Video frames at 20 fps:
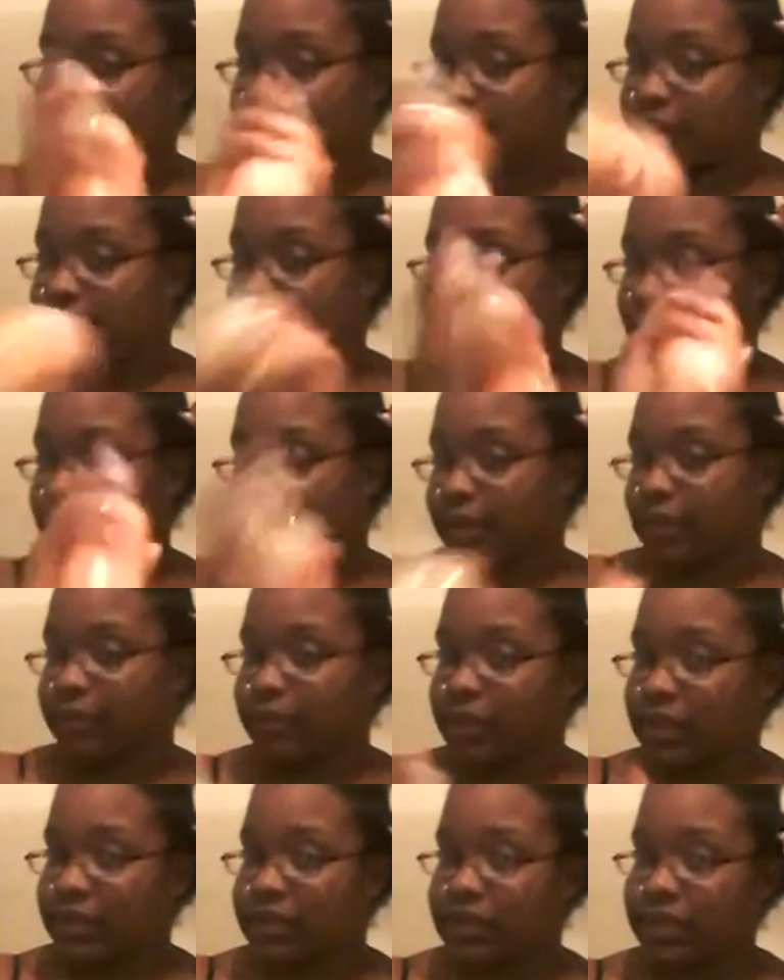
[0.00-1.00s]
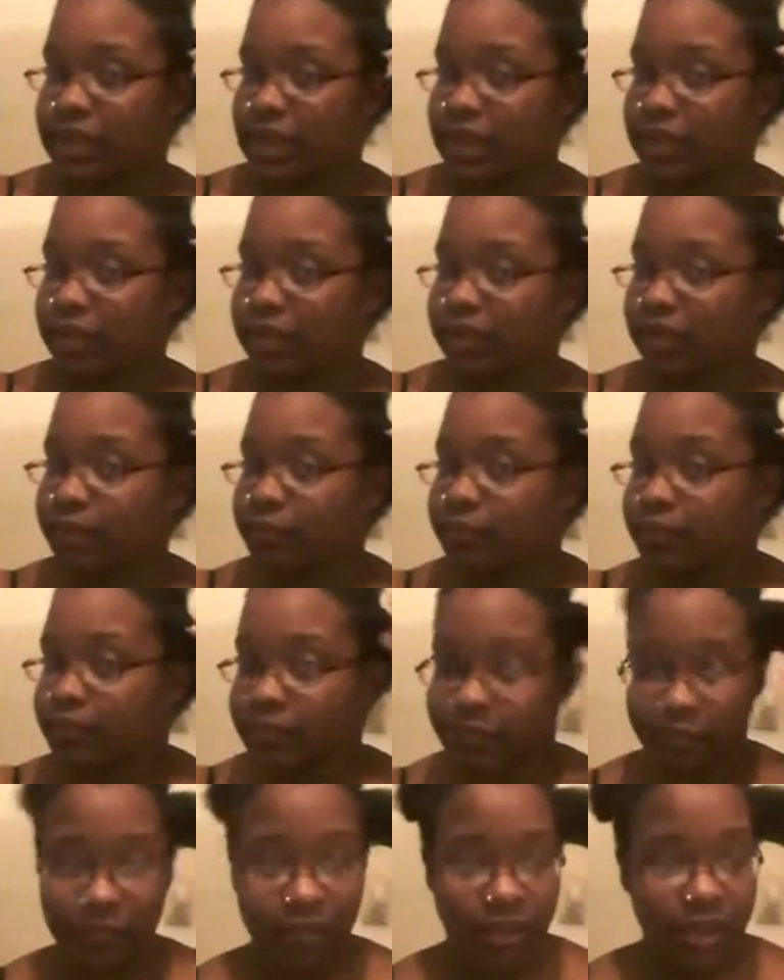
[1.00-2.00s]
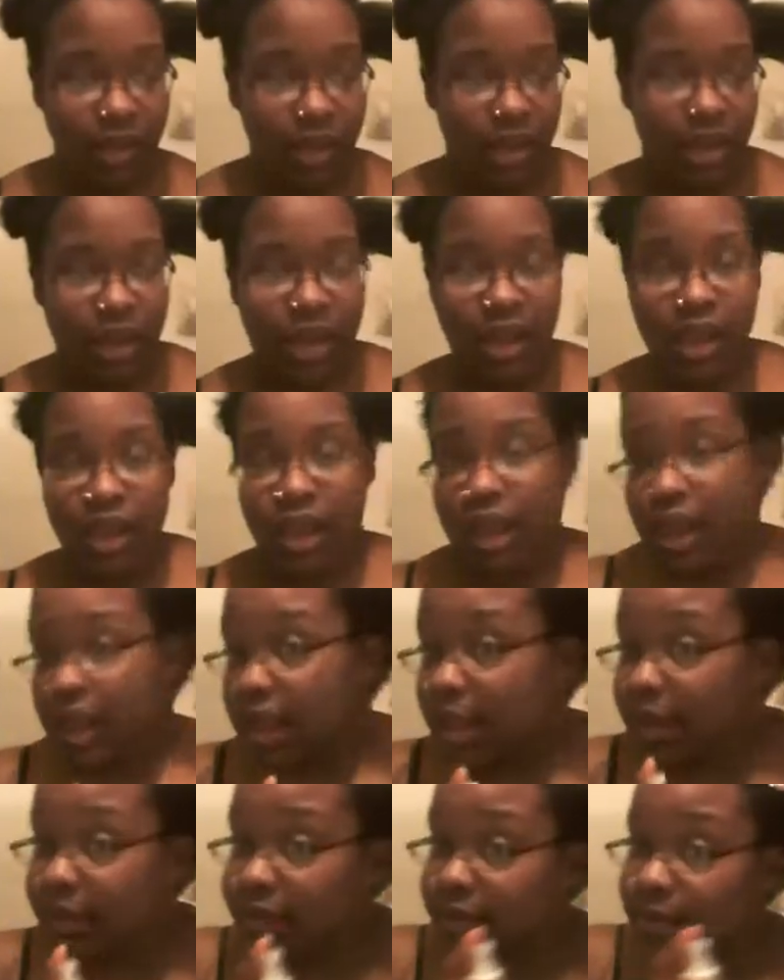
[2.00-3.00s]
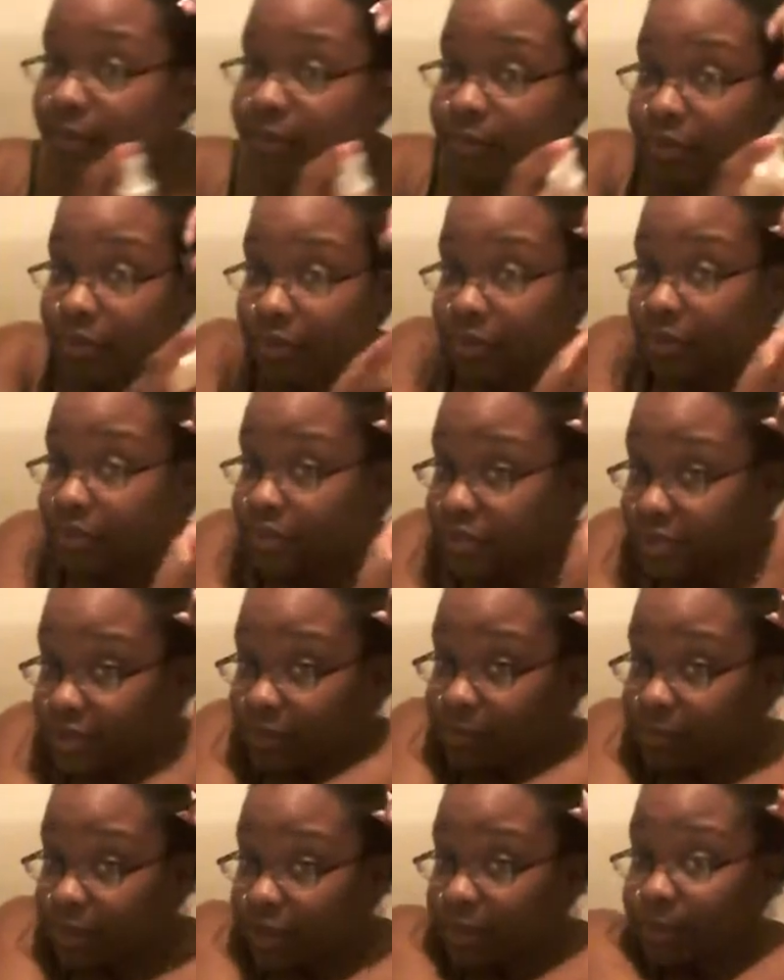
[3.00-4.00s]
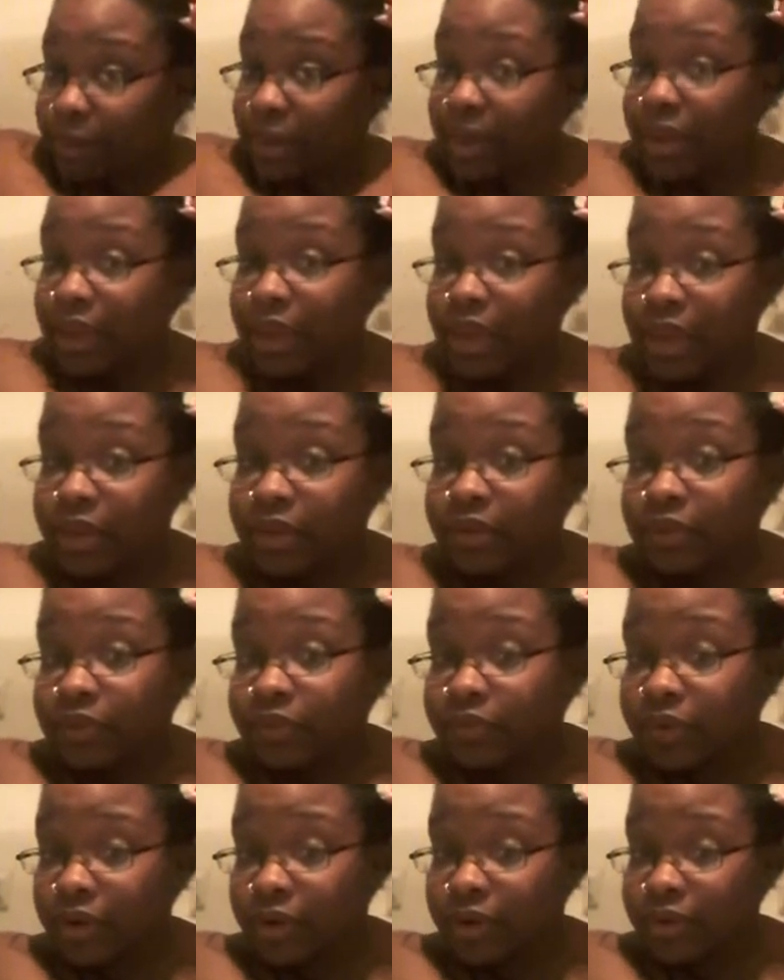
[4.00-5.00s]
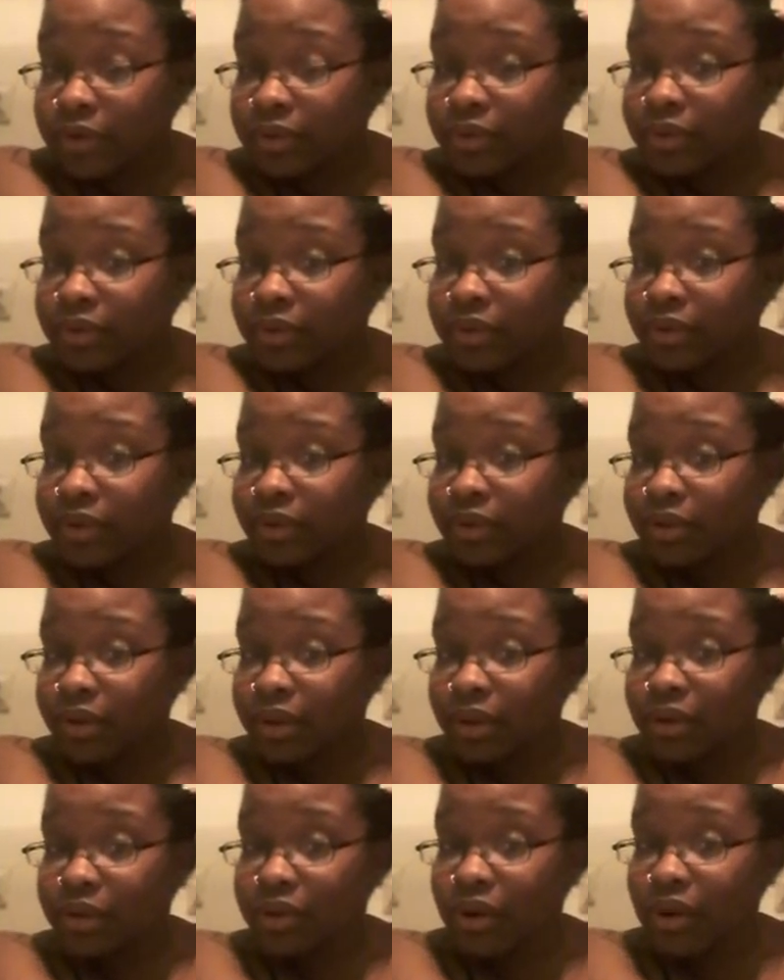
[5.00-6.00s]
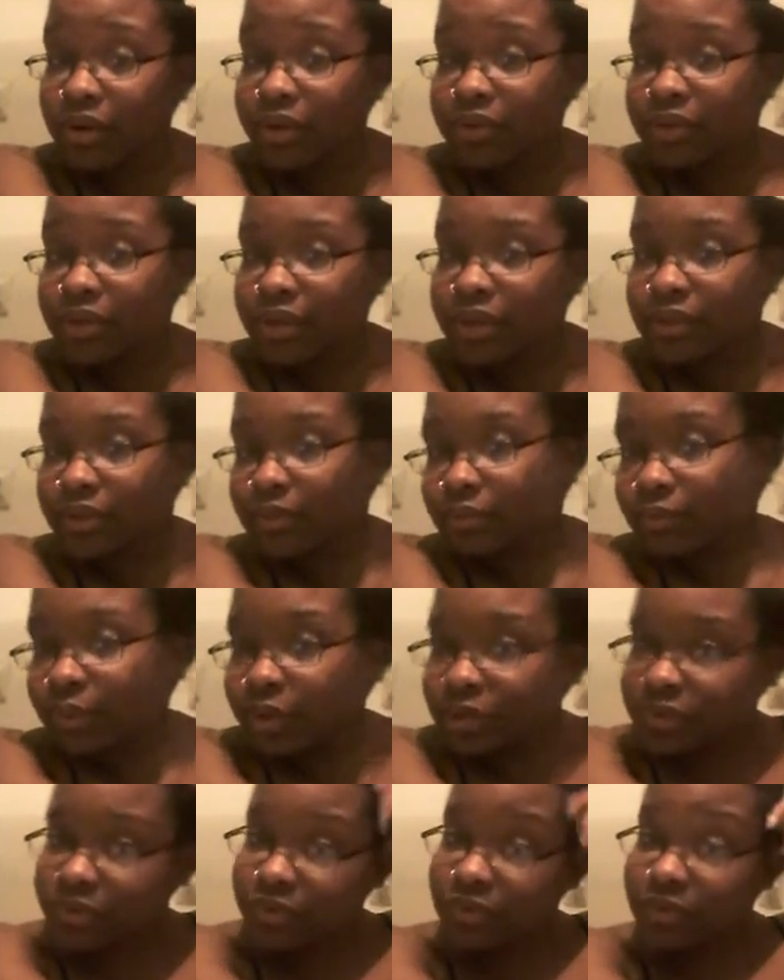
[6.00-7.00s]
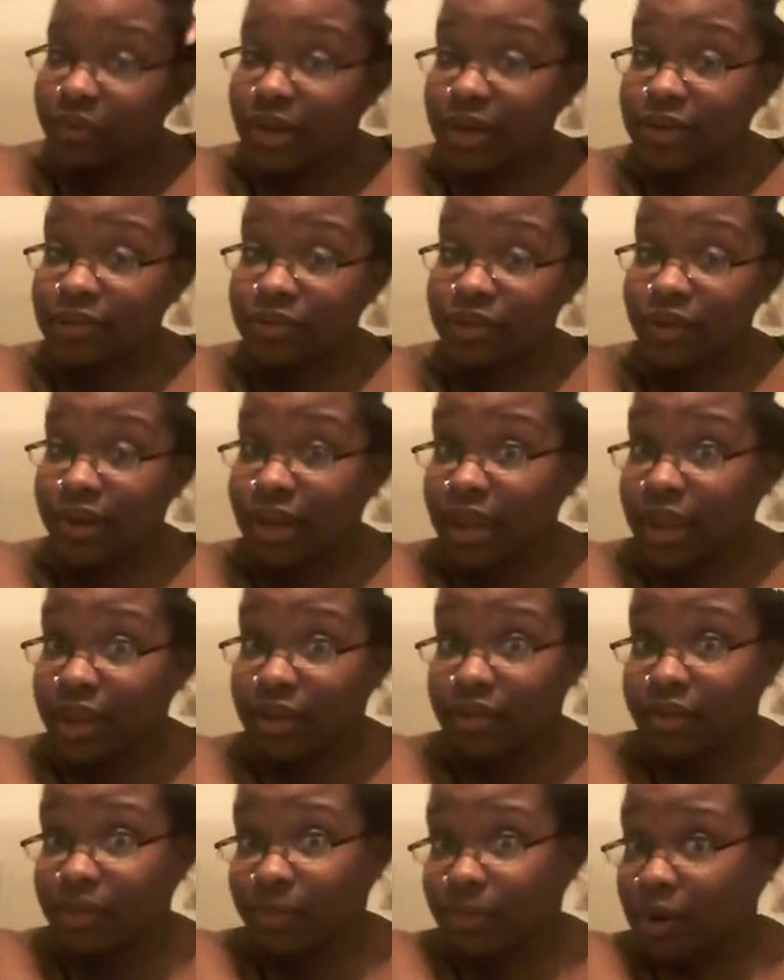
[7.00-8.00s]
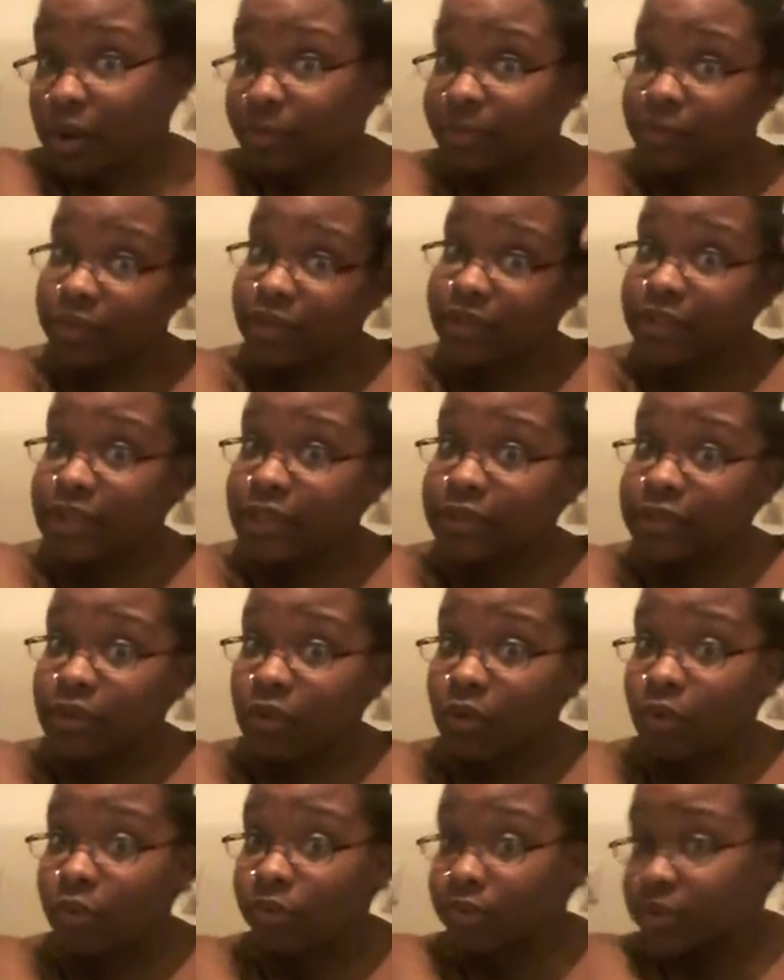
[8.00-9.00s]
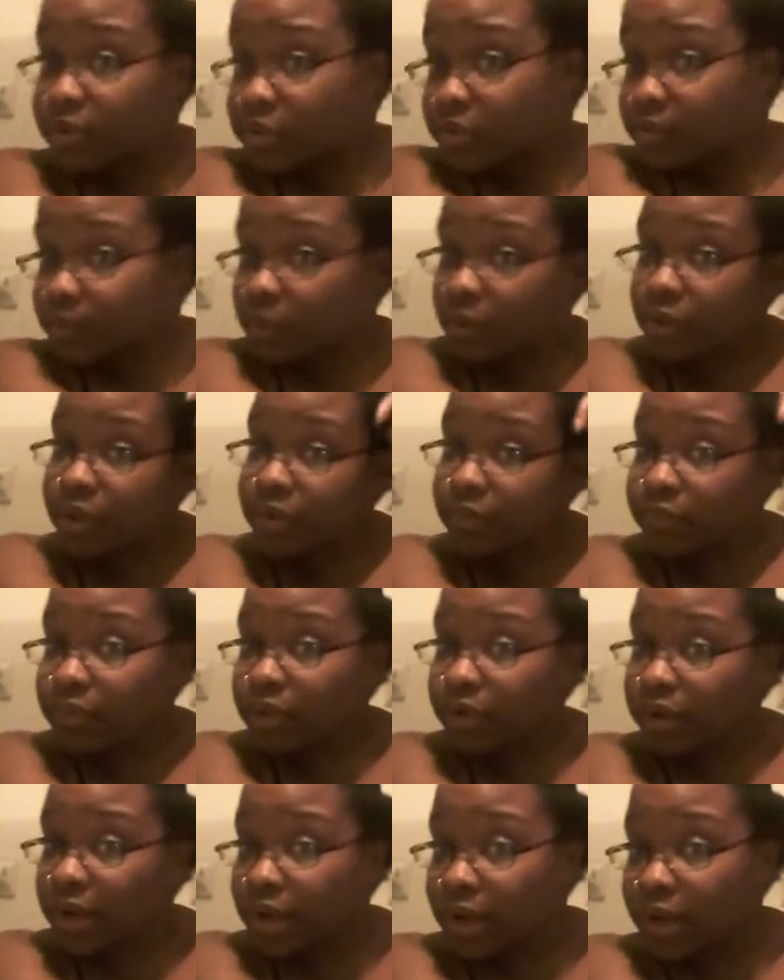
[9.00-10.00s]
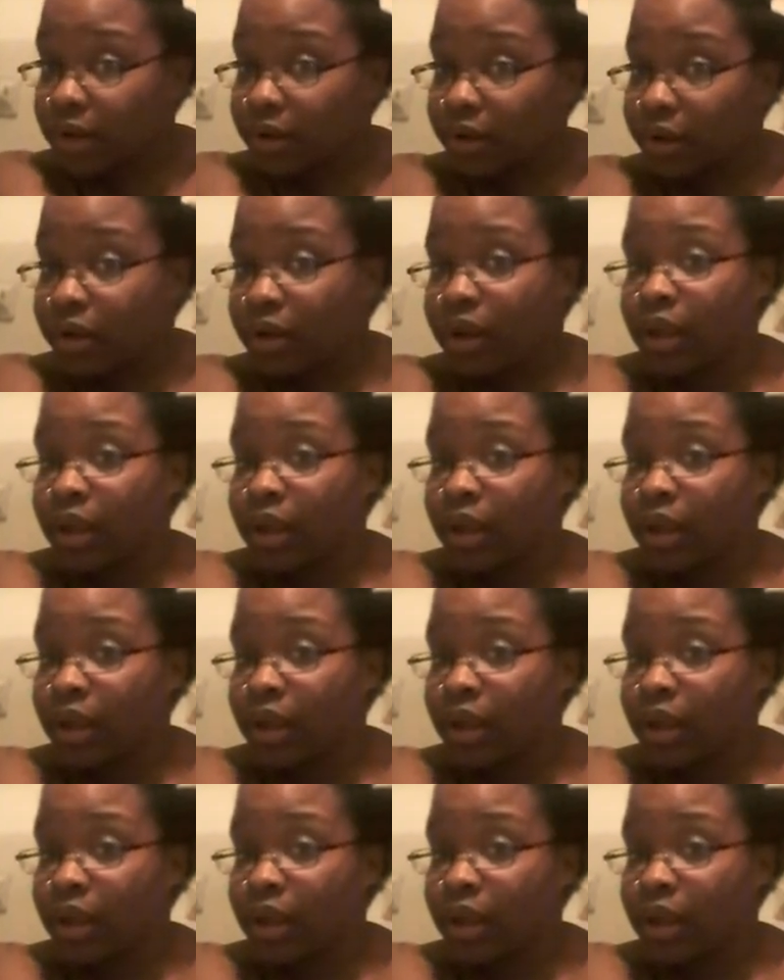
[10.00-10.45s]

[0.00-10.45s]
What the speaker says: whatnot get mixed together. And I'm going to spray my ends first. And you always need to moisturize your ends properly because that's the oldest part of your hair.